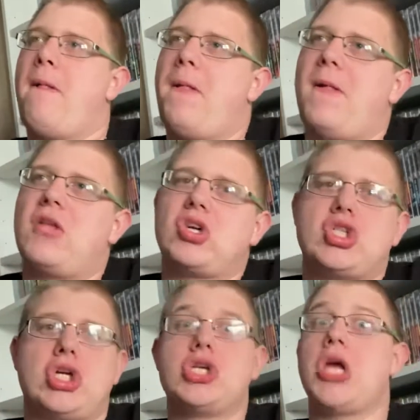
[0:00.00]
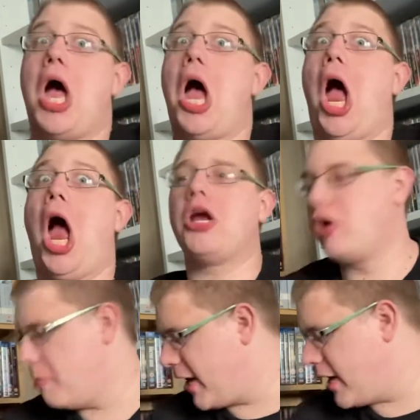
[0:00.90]
And the Doctor goes, ah, you
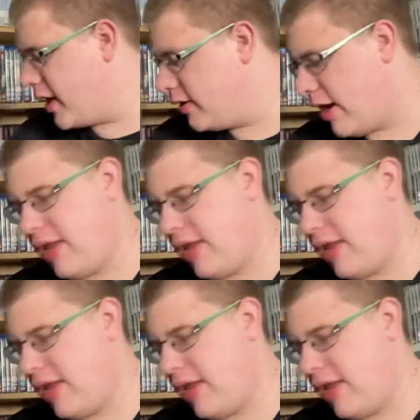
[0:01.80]
coming here now?